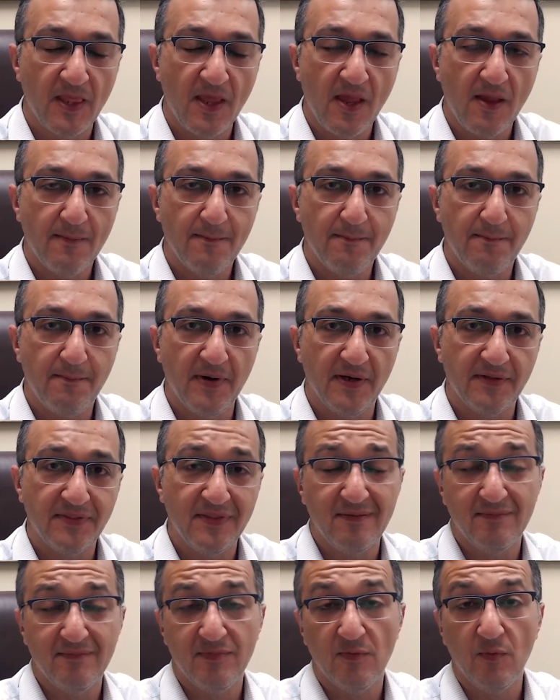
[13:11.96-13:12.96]
But
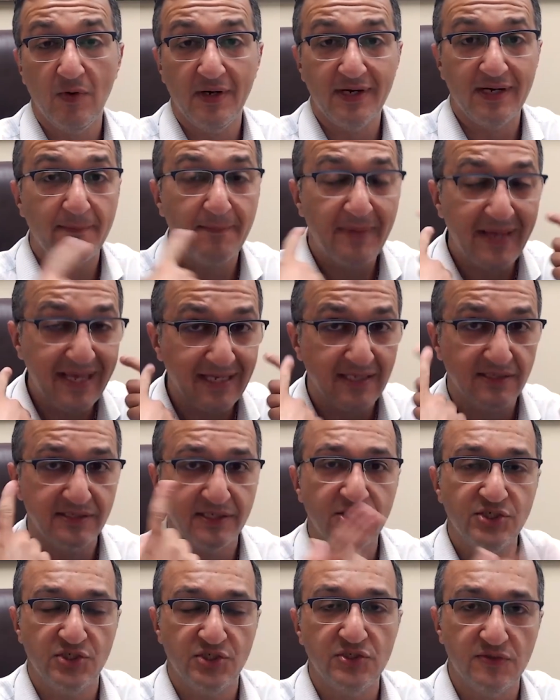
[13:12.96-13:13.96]
number one, I'm paying
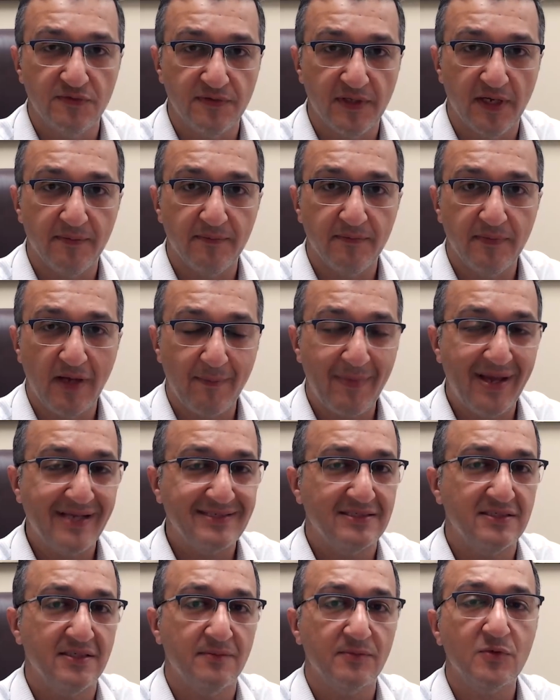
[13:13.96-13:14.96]
attention to them. I'm
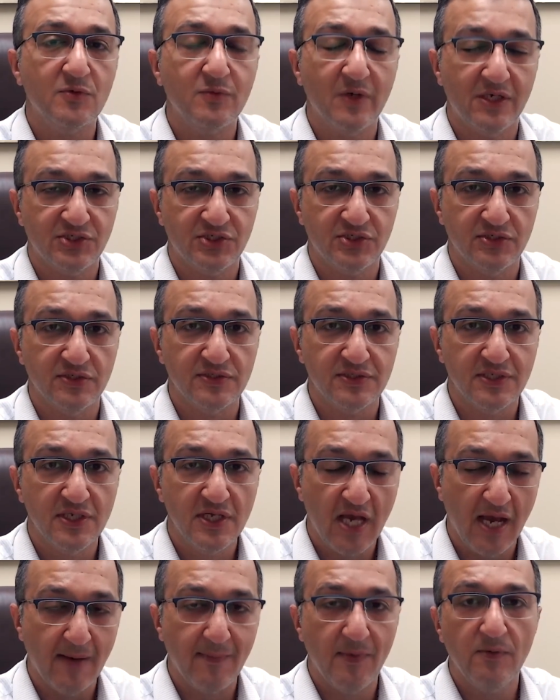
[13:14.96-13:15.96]
asking them questions.
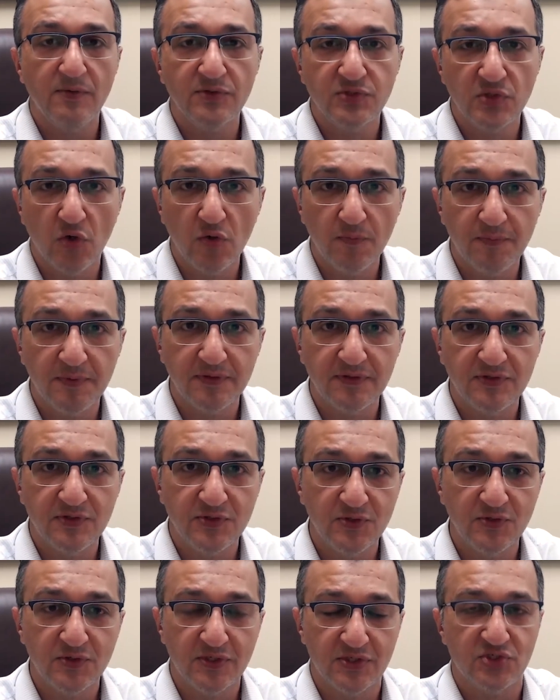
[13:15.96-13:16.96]
I'm always open
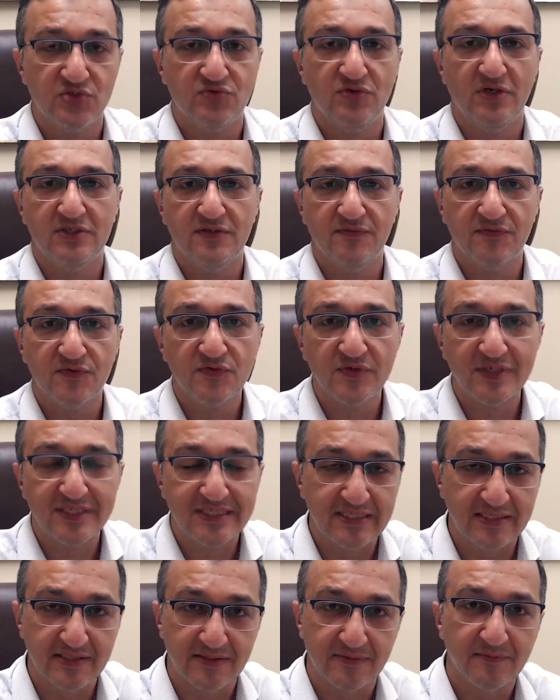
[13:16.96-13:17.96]
to constructive
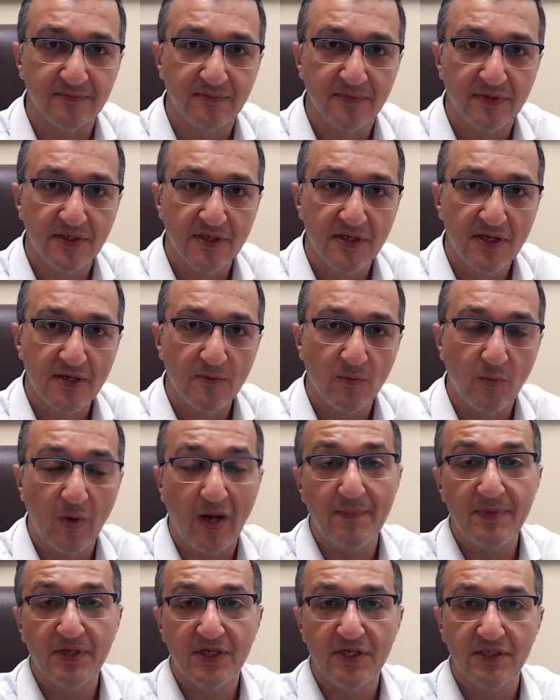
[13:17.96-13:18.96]
criticism. Why?
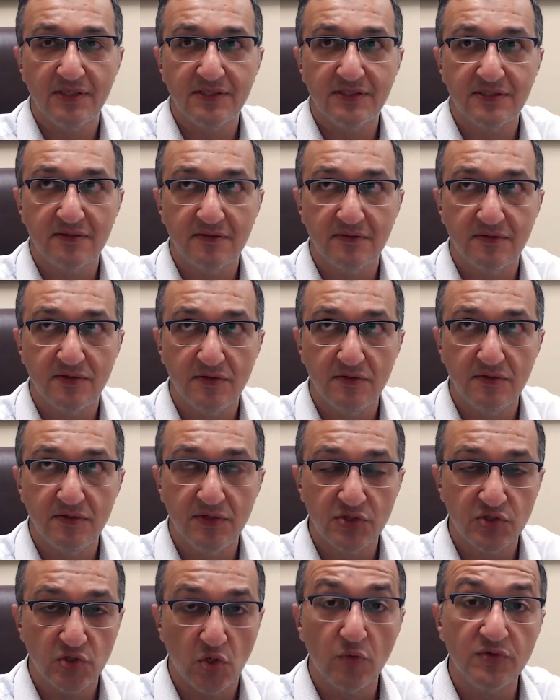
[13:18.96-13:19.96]
Because
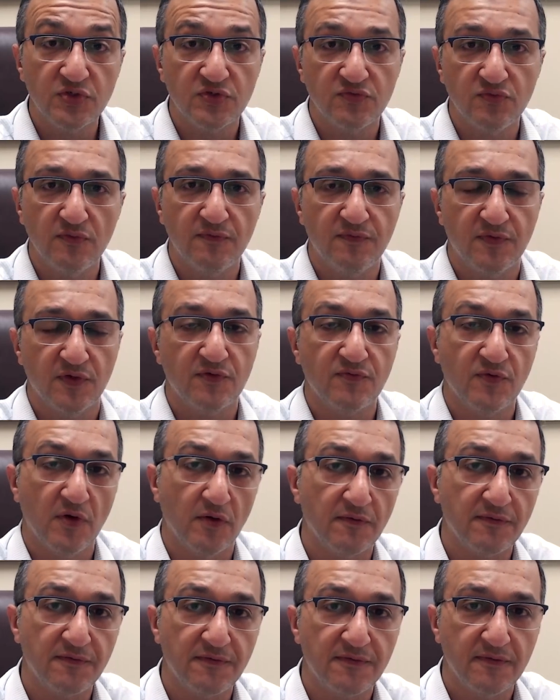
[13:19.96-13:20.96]
there's always room for
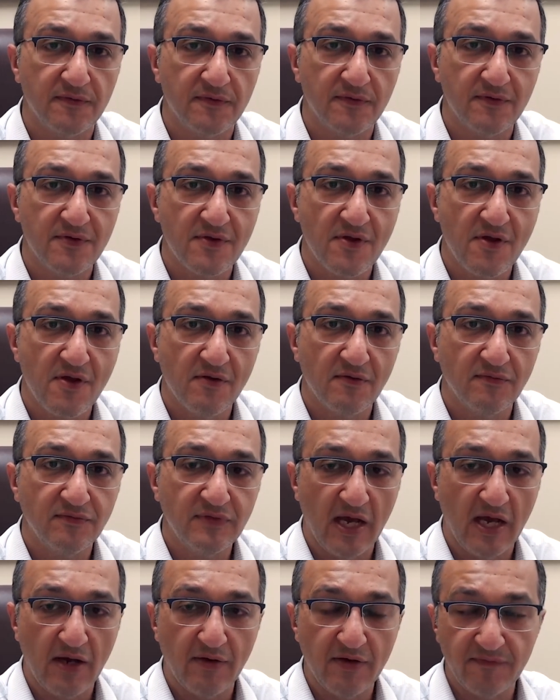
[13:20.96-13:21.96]
growth.
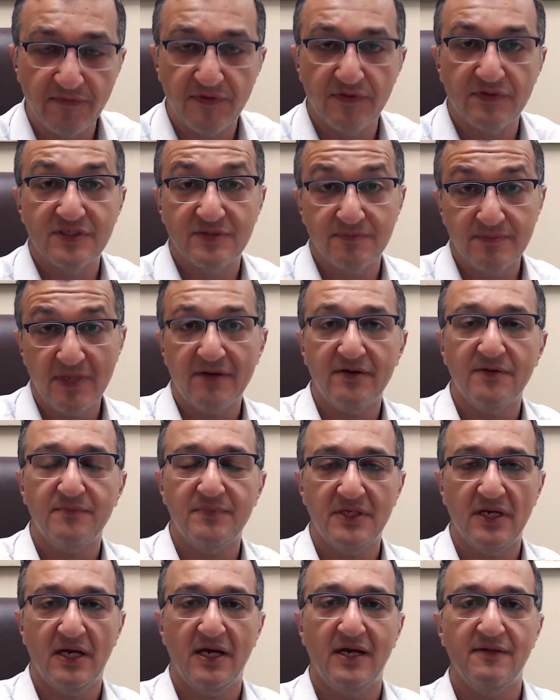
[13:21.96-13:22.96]
Now, if there's merit
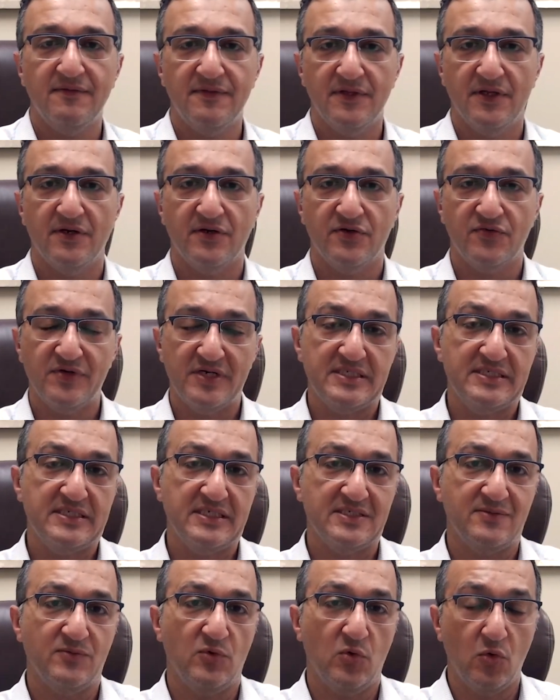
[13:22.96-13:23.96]
behind their
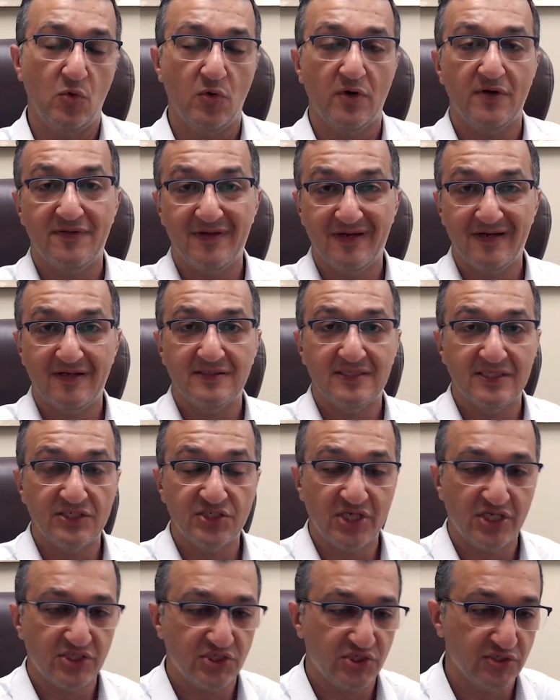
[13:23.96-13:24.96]
criticism or their
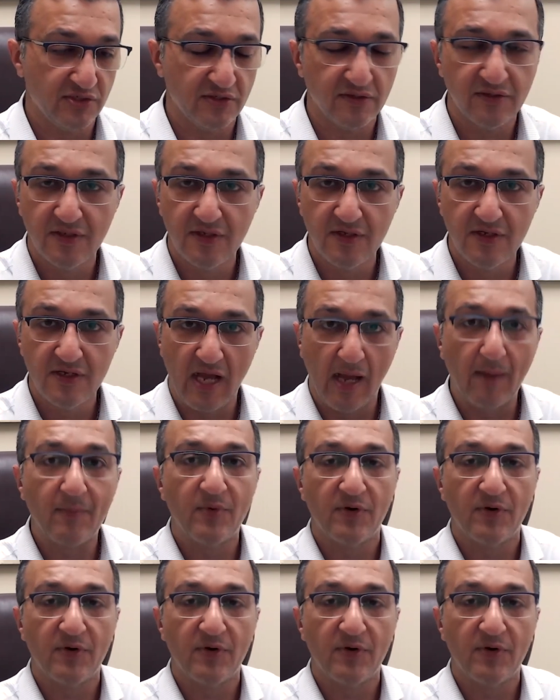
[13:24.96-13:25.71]
suggestion, I'm going to